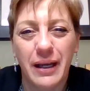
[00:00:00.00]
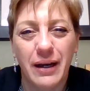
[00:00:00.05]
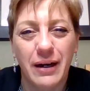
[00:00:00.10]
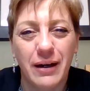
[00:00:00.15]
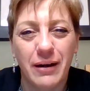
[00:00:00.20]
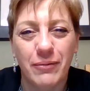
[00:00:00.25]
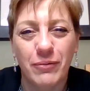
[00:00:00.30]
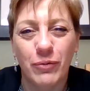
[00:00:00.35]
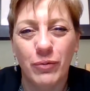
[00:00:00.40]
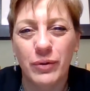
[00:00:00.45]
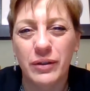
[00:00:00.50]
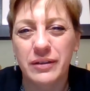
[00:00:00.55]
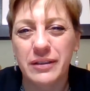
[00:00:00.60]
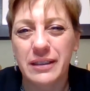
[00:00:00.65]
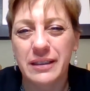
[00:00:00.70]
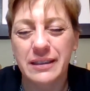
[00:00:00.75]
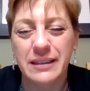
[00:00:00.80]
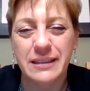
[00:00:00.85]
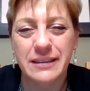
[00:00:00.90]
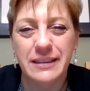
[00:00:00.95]
um,
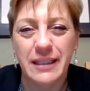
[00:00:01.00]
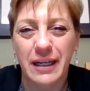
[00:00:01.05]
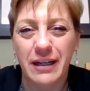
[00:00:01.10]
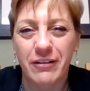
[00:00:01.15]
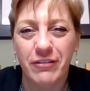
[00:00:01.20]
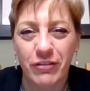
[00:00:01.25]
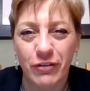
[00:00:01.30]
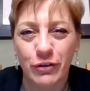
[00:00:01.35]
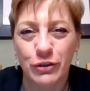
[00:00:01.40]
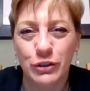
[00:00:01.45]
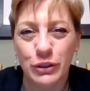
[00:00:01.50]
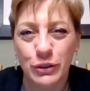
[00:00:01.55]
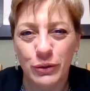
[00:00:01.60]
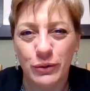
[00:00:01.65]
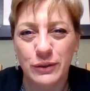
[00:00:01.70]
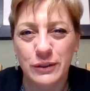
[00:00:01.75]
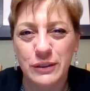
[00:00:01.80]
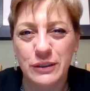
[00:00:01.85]
within the day for sure.